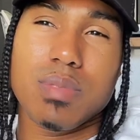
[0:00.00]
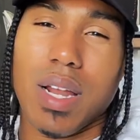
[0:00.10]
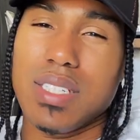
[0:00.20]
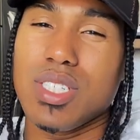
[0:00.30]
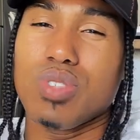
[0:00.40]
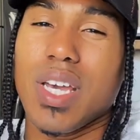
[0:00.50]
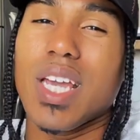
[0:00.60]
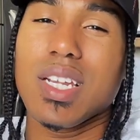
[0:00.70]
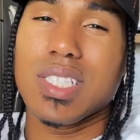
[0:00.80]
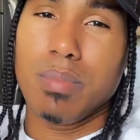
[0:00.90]
I think other
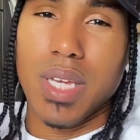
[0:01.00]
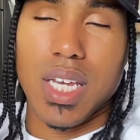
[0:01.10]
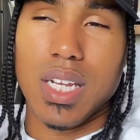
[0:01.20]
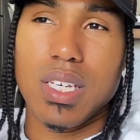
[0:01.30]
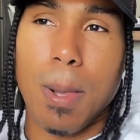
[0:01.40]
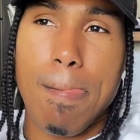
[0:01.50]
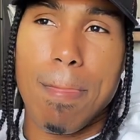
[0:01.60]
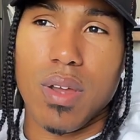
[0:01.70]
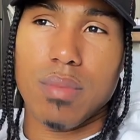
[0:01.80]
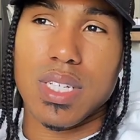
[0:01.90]
places probably teach you English
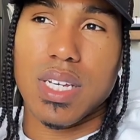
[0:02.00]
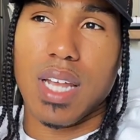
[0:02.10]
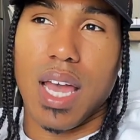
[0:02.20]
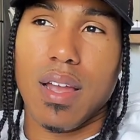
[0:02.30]
immediately.